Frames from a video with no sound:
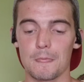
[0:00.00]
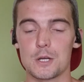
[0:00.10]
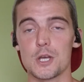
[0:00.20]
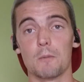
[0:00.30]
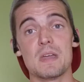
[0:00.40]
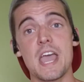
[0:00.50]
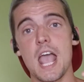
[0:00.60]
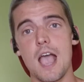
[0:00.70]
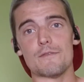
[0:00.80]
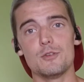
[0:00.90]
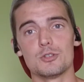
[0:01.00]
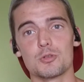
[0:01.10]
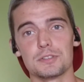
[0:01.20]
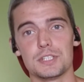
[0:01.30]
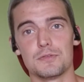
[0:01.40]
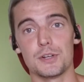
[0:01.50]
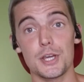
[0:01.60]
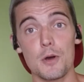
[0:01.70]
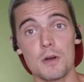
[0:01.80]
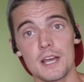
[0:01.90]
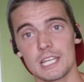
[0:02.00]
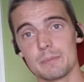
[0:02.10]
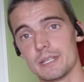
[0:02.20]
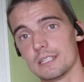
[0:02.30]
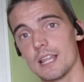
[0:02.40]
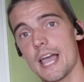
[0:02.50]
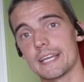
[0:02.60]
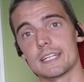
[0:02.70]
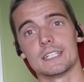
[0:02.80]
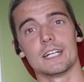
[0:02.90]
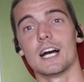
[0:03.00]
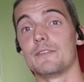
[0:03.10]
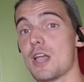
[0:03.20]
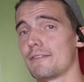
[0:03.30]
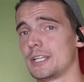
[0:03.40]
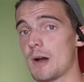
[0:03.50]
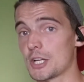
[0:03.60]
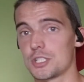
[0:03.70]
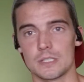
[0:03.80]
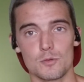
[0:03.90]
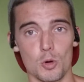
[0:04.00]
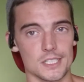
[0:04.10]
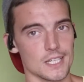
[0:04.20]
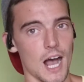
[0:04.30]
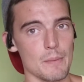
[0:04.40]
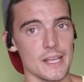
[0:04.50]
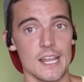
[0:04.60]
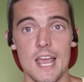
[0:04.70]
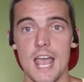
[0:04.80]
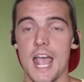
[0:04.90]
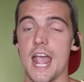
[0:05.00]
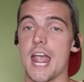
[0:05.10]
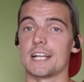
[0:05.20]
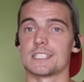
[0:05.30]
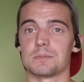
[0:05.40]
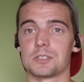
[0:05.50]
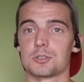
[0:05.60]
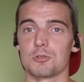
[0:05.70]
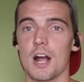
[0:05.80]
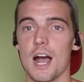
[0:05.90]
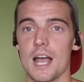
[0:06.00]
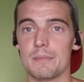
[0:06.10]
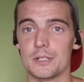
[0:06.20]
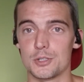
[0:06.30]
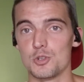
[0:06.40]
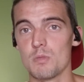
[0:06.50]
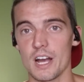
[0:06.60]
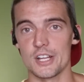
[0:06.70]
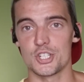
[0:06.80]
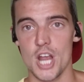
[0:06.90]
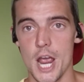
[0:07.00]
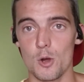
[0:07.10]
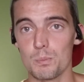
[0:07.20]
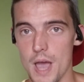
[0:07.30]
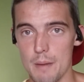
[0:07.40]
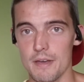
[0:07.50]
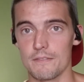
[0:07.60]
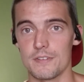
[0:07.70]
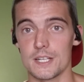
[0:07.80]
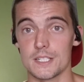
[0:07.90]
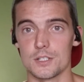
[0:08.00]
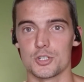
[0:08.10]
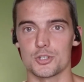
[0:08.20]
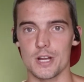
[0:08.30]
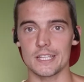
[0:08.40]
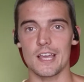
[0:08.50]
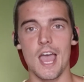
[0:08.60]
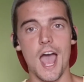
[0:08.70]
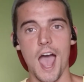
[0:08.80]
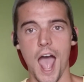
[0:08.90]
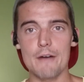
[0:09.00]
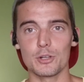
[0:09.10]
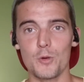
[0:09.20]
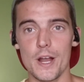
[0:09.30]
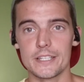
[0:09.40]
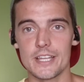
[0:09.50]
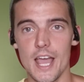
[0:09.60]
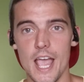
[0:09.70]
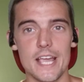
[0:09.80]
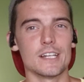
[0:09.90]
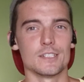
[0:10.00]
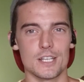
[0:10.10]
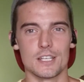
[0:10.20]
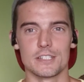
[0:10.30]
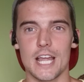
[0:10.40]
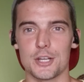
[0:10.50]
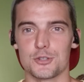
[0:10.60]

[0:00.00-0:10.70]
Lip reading: So if you enjoyed this video, give me a like. If you have any questions, of course, comment and subscribe to my channel, Batman Fitness and Strength. Have a great day. Stay